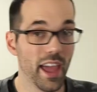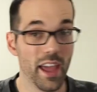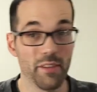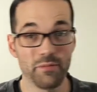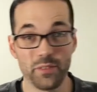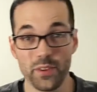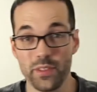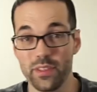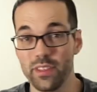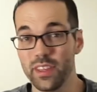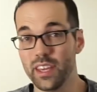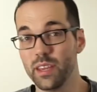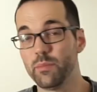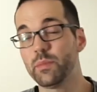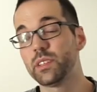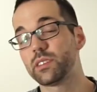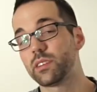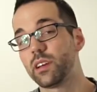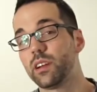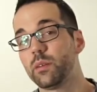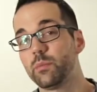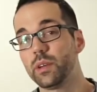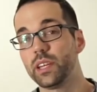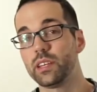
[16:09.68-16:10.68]
every theme
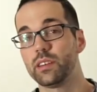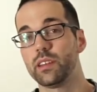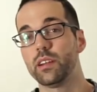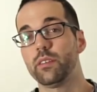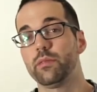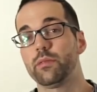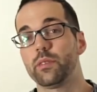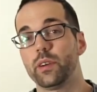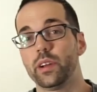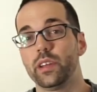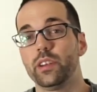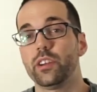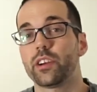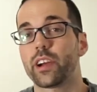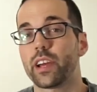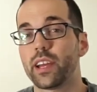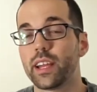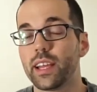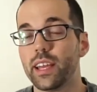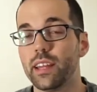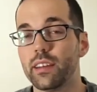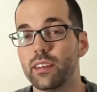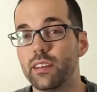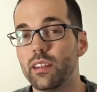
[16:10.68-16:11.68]
is going to be different. You're going
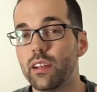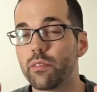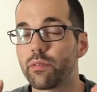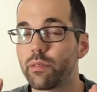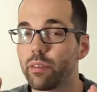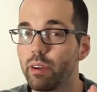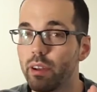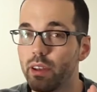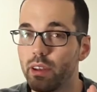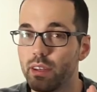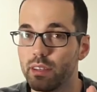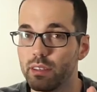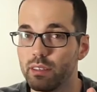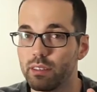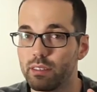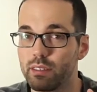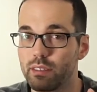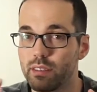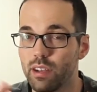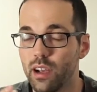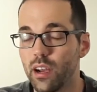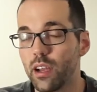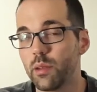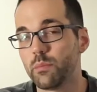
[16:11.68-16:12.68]
to get different
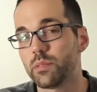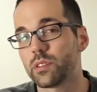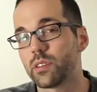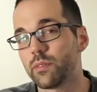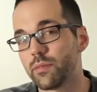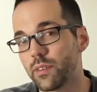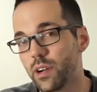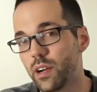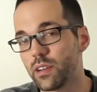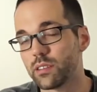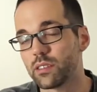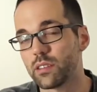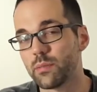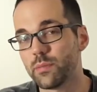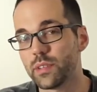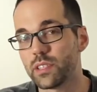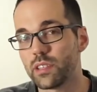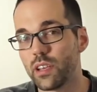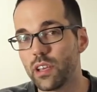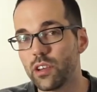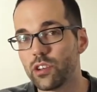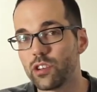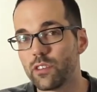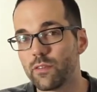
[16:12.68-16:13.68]
types of
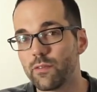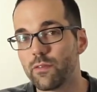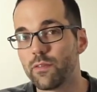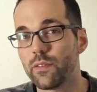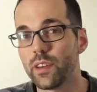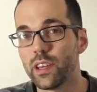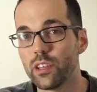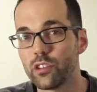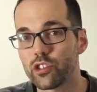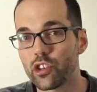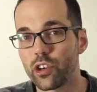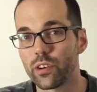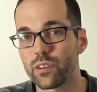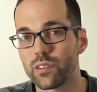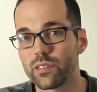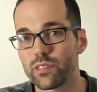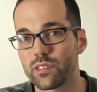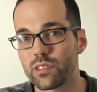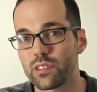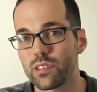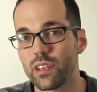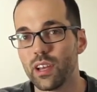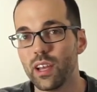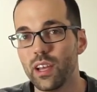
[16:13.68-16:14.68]
customization
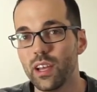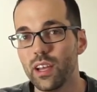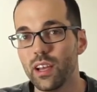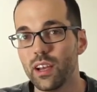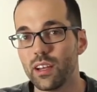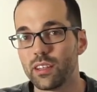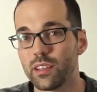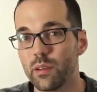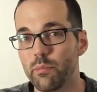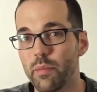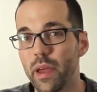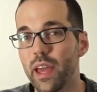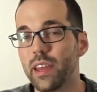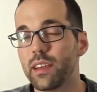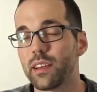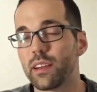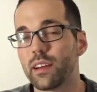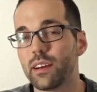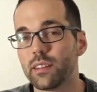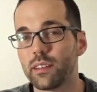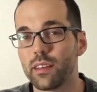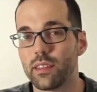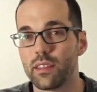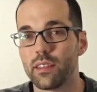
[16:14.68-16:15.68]
features
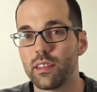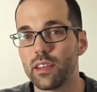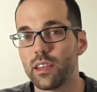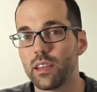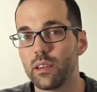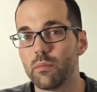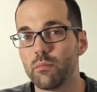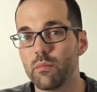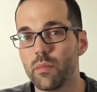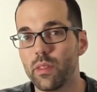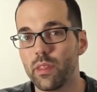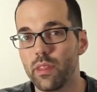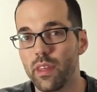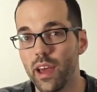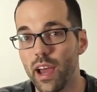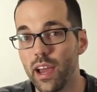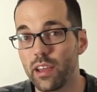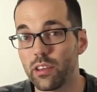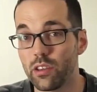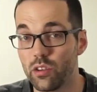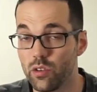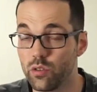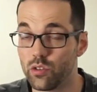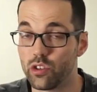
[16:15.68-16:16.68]
depending on the theme
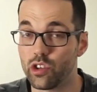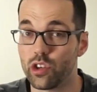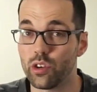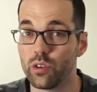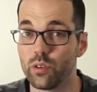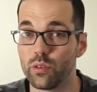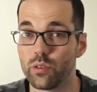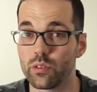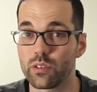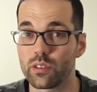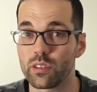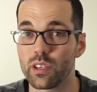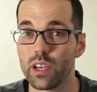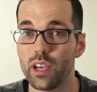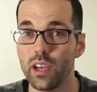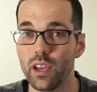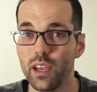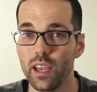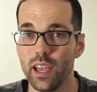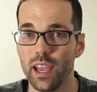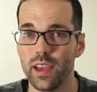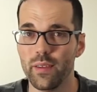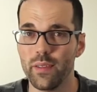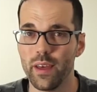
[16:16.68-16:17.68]
that you choose.
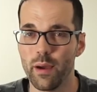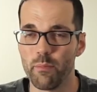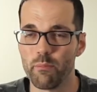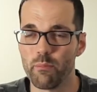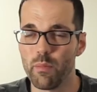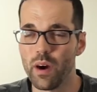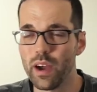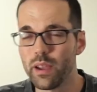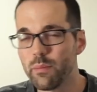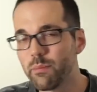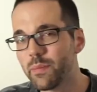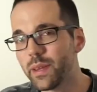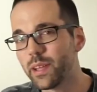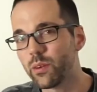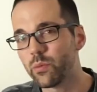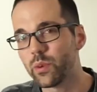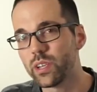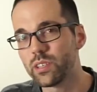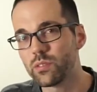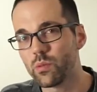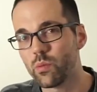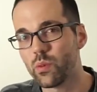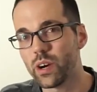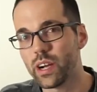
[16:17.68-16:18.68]
And that might be a
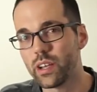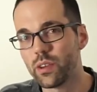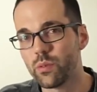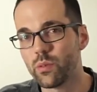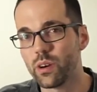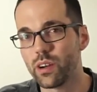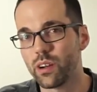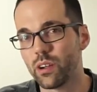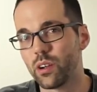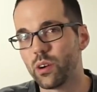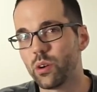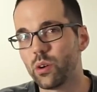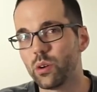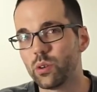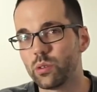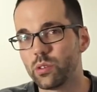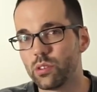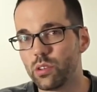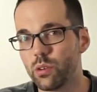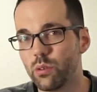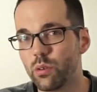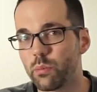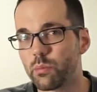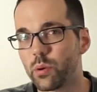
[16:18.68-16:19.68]
reason why you want to go
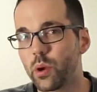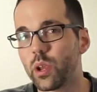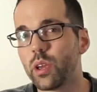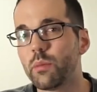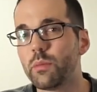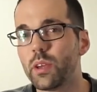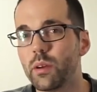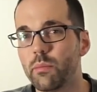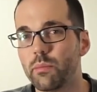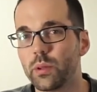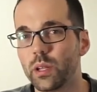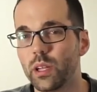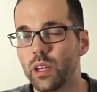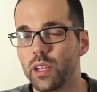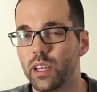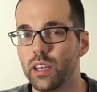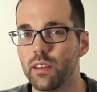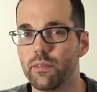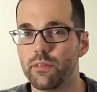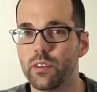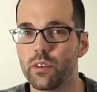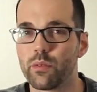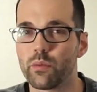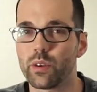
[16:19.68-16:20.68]
to a premium
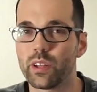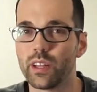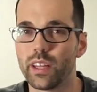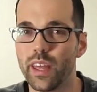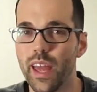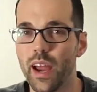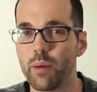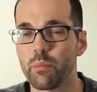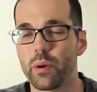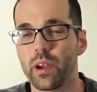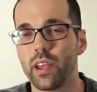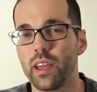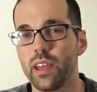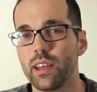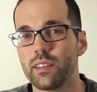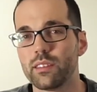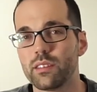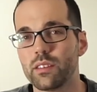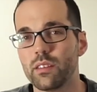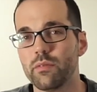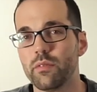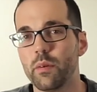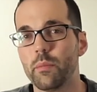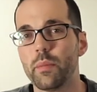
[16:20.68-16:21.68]
plugin if you're really
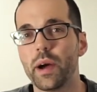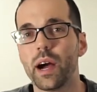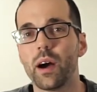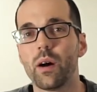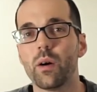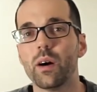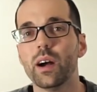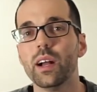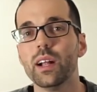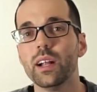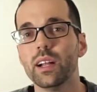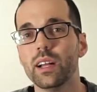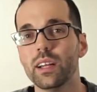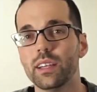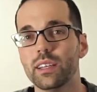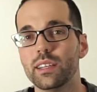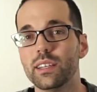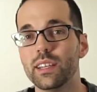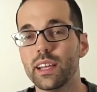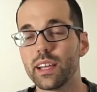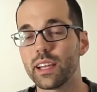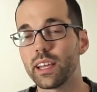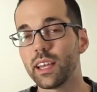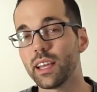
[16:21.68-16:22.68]
apprehensive about
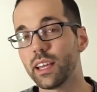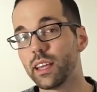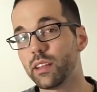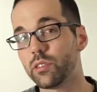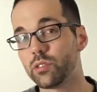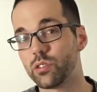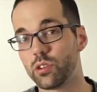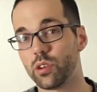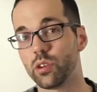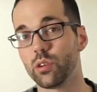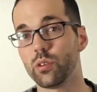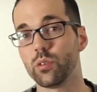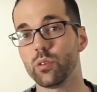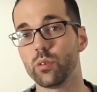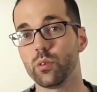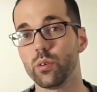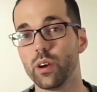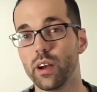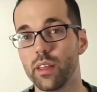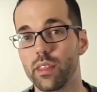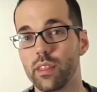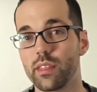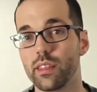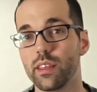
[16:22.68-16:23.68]
digging
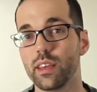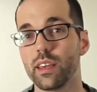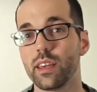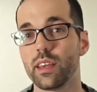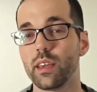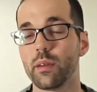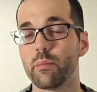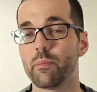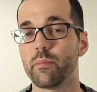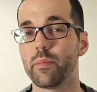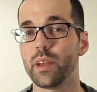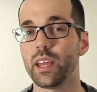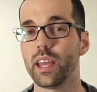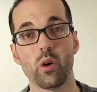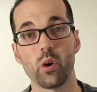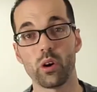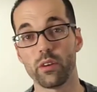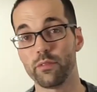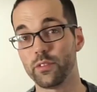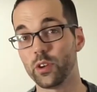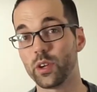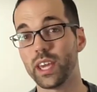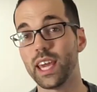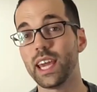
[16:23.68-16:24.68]
into a theme,
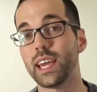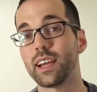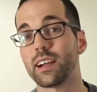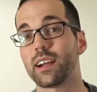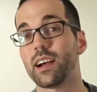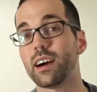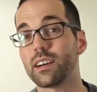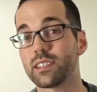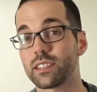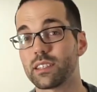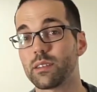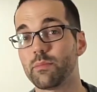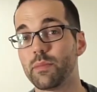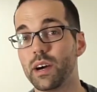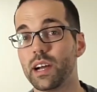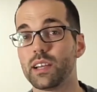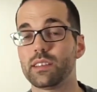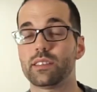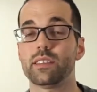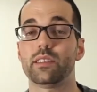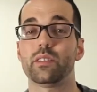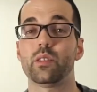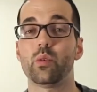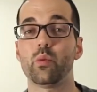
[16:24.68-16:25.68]
or if you can't
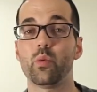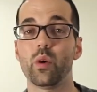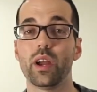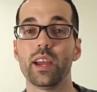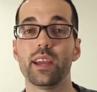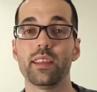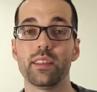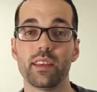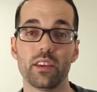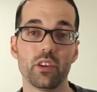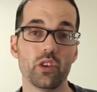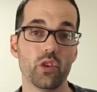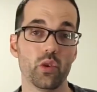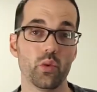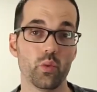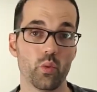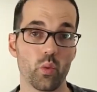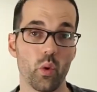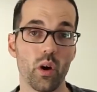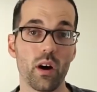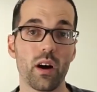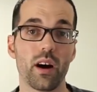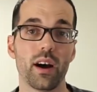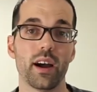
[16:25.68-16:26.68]
customize it the way that you
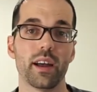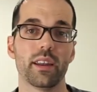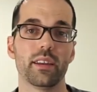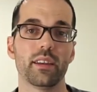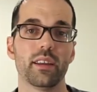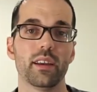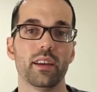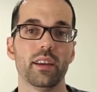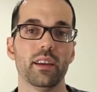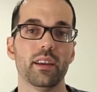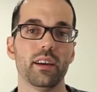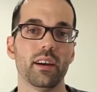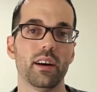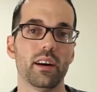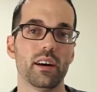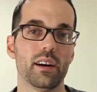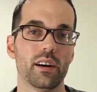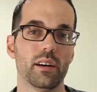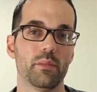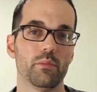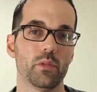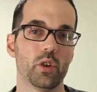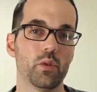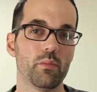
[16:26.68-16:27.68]
want,
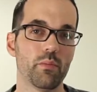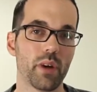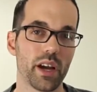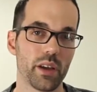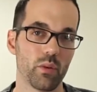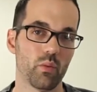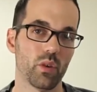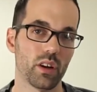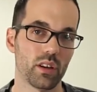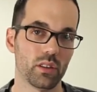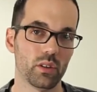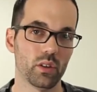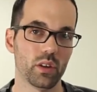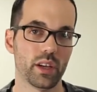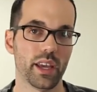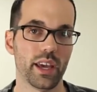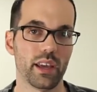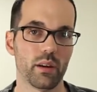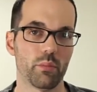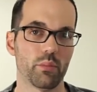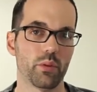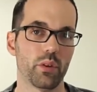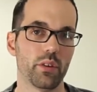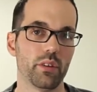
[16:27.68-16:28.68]
you might want to look
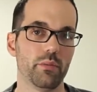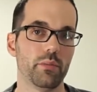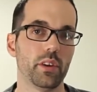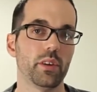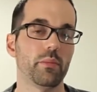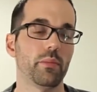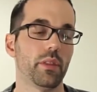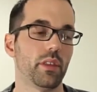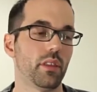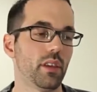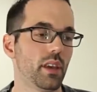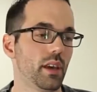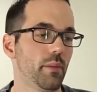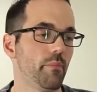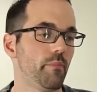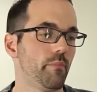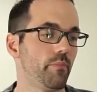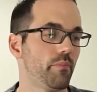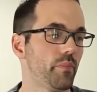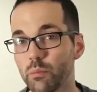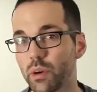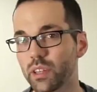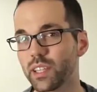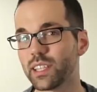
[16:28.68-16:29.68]
at a premium theme.
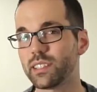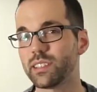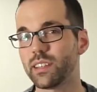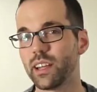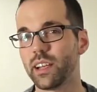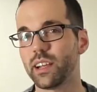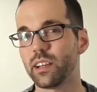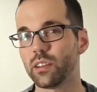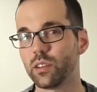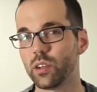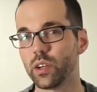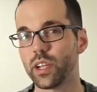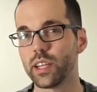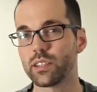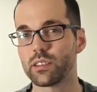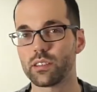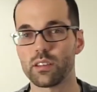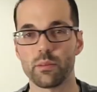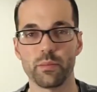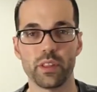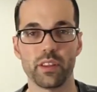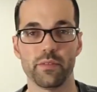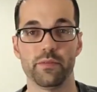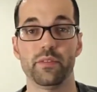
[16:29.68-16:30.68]
But let's take a look at
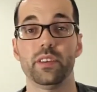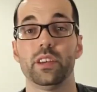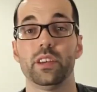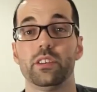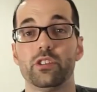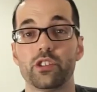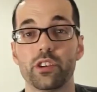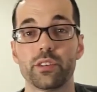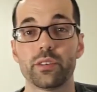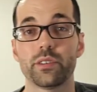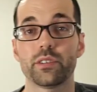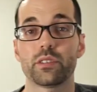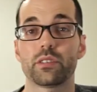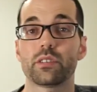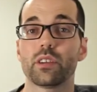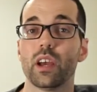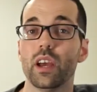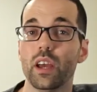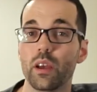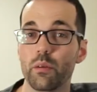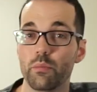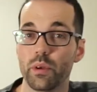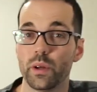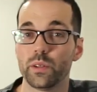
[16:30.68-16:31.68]
some of the features
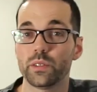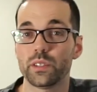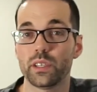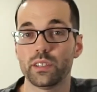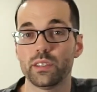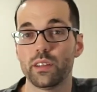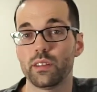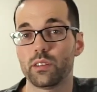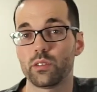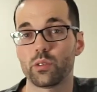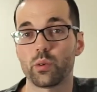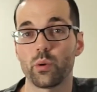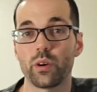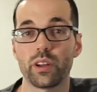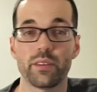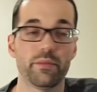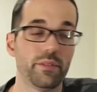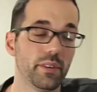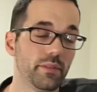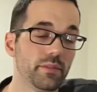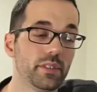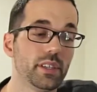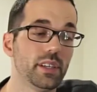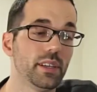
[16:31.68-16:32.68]
built into the
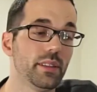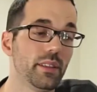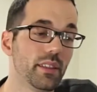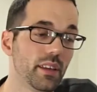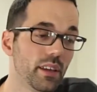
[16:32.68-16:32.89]
2015